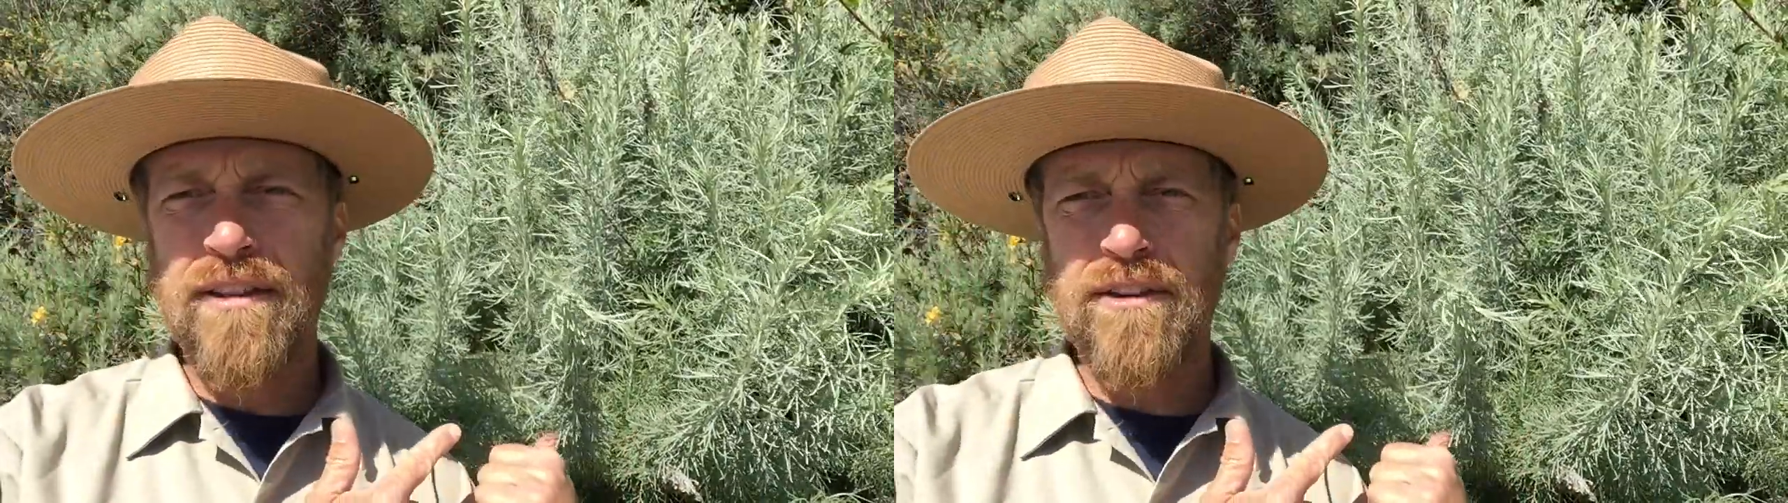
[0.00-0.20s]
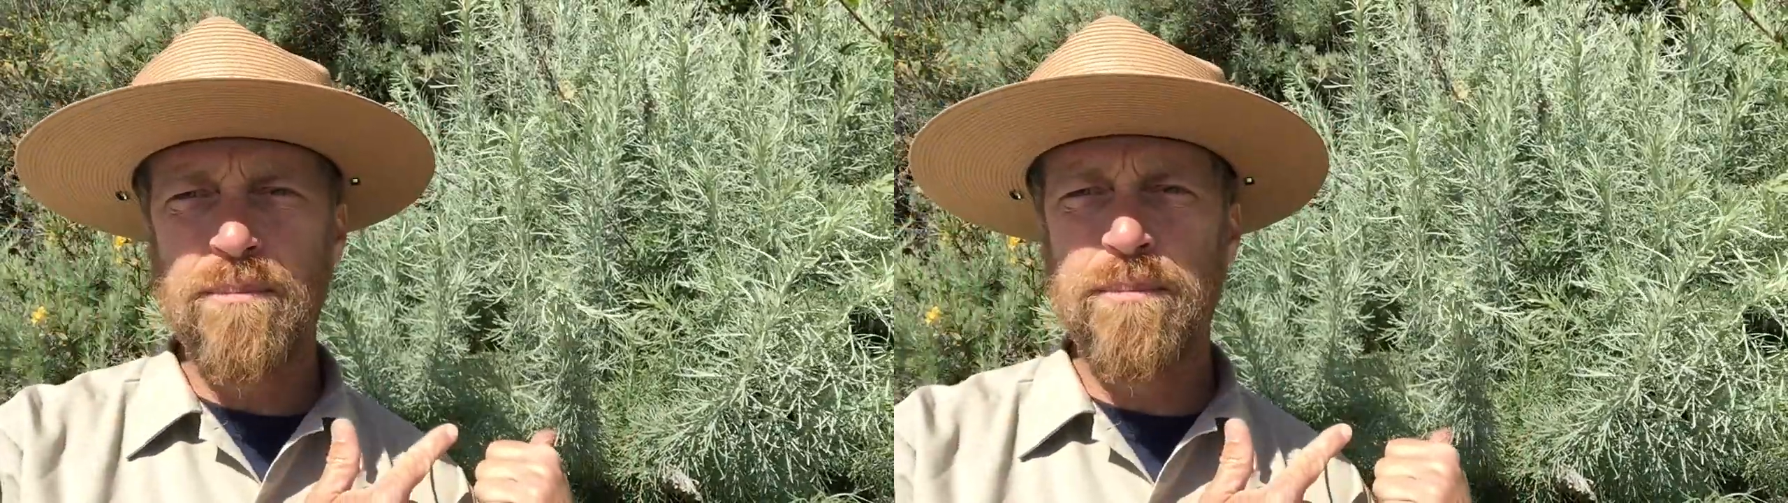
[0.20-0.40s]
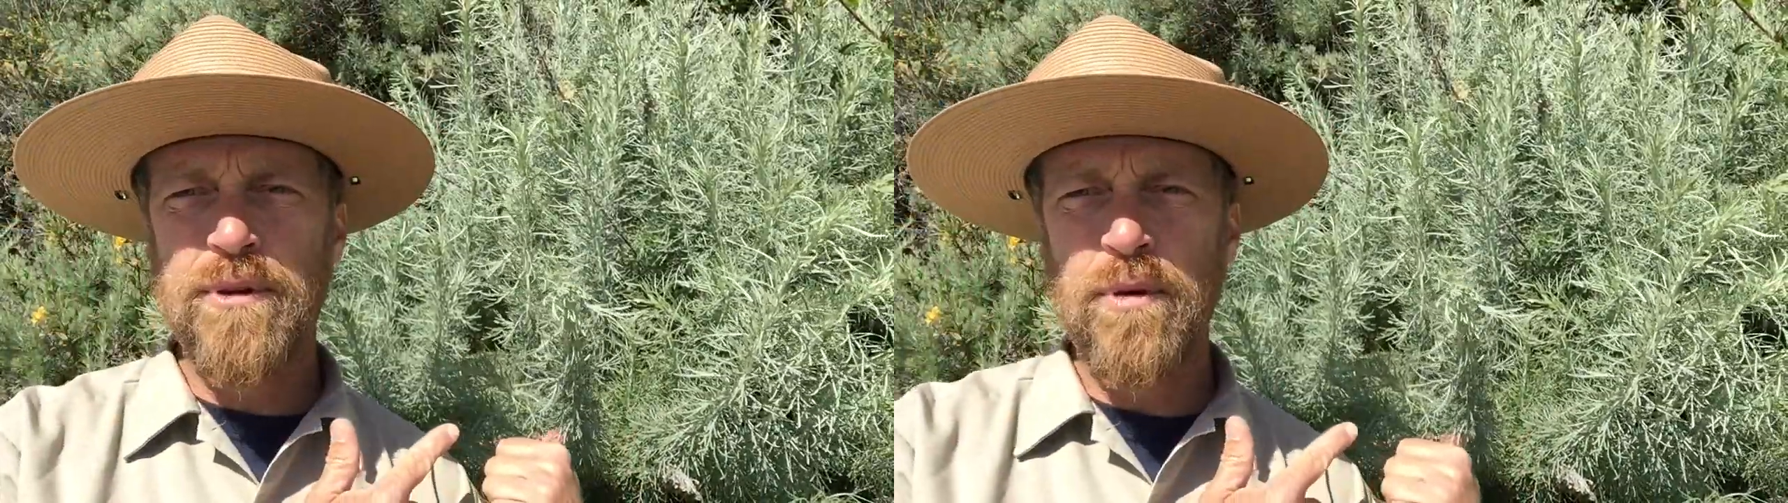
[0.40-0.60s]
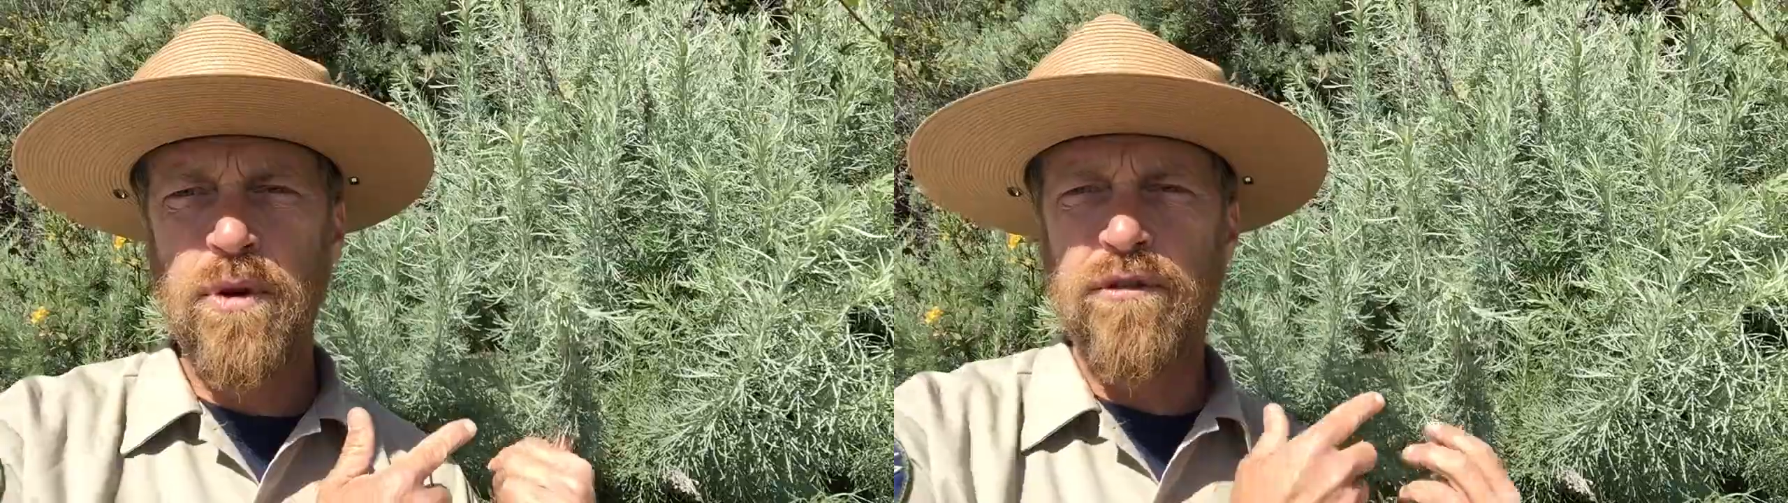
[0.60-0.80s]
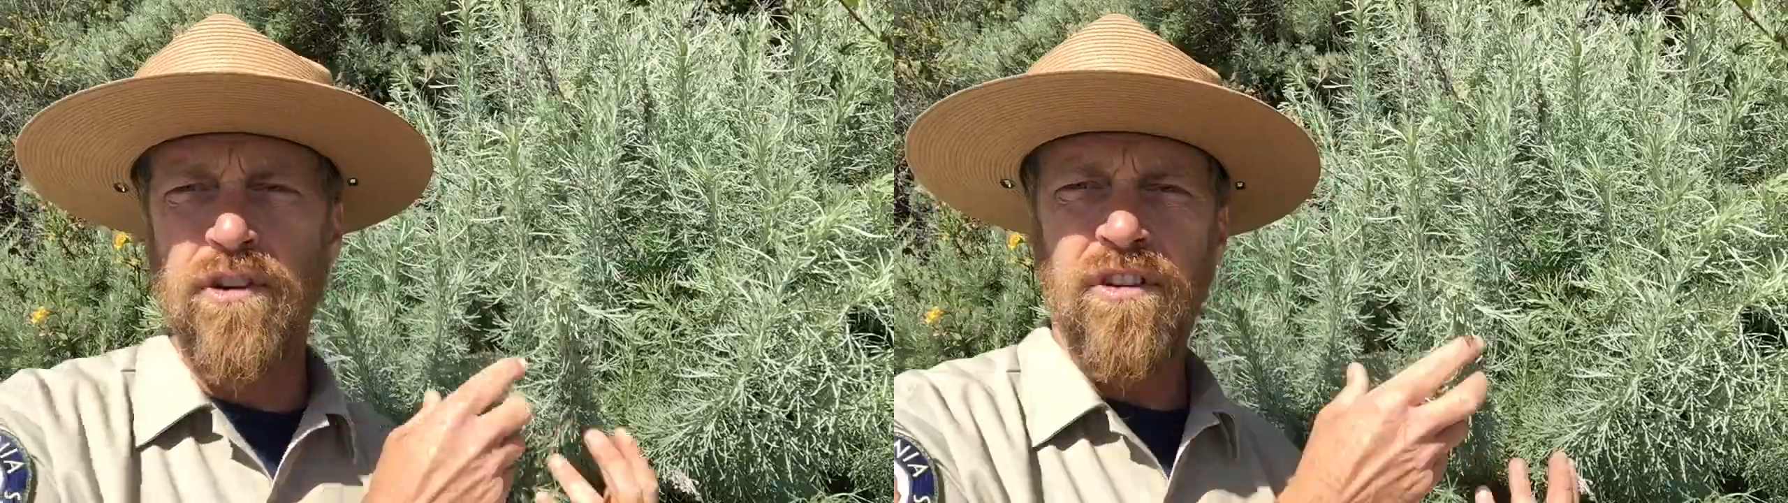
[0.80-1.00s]
this
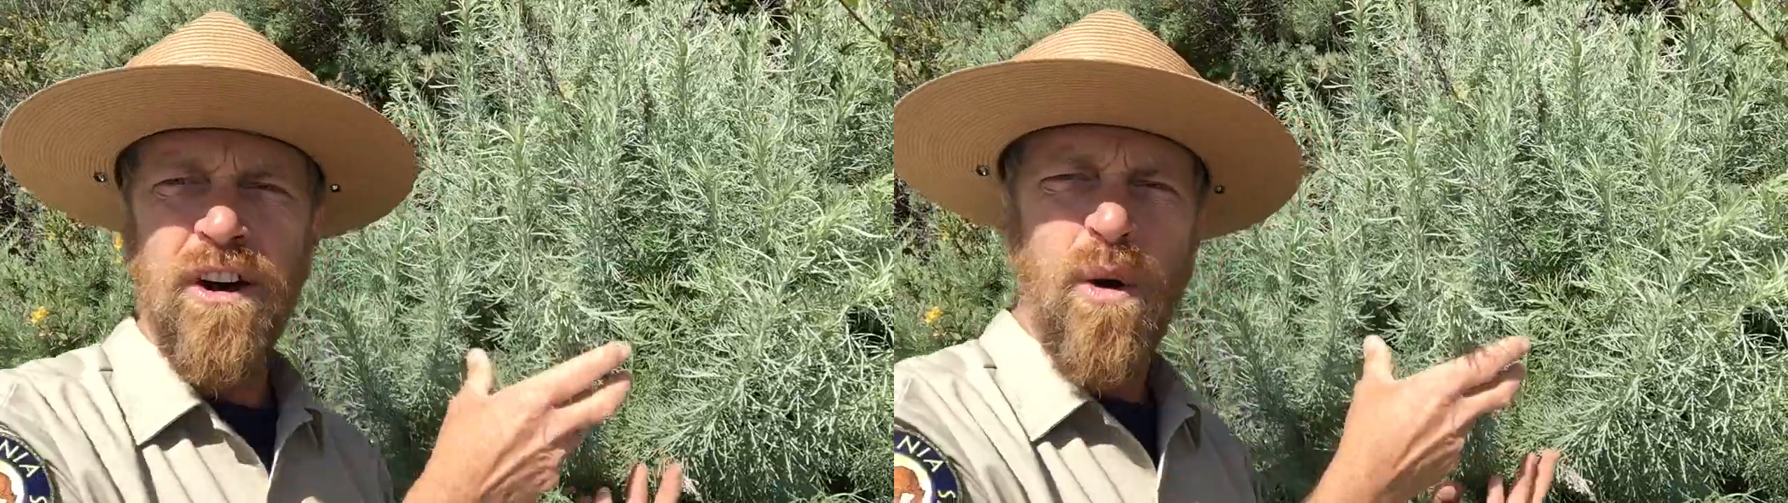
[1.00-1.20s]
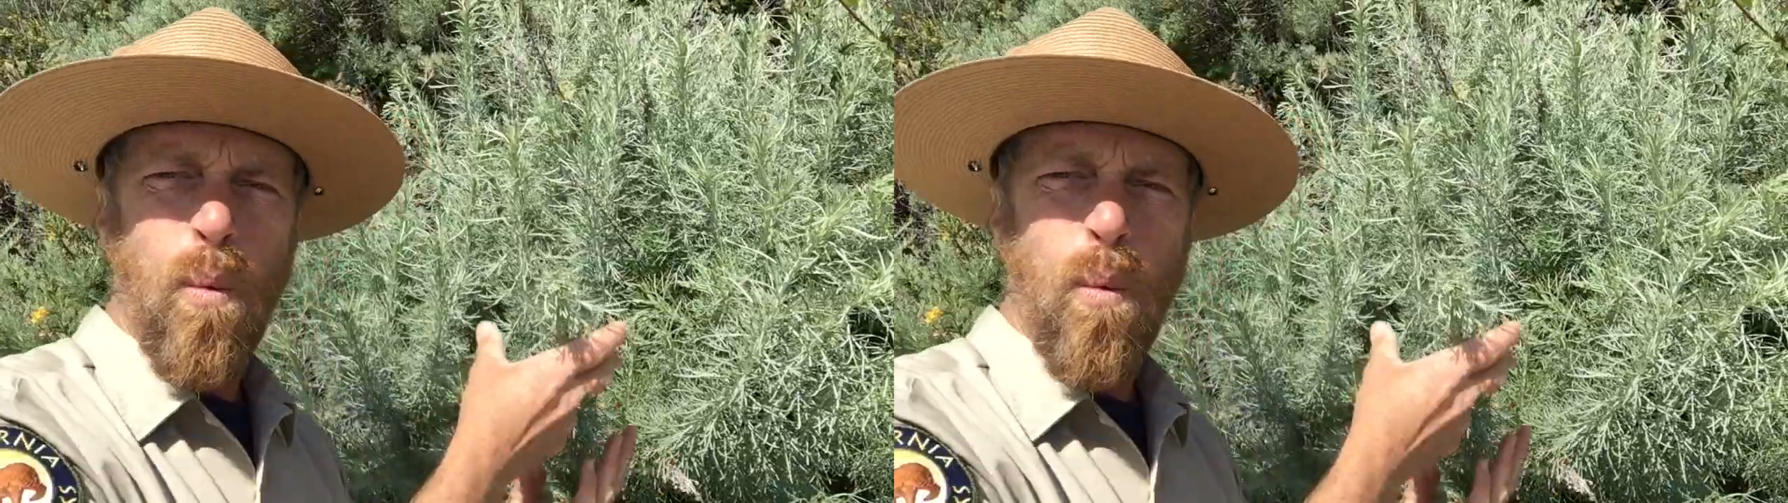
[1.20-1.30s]
beautiful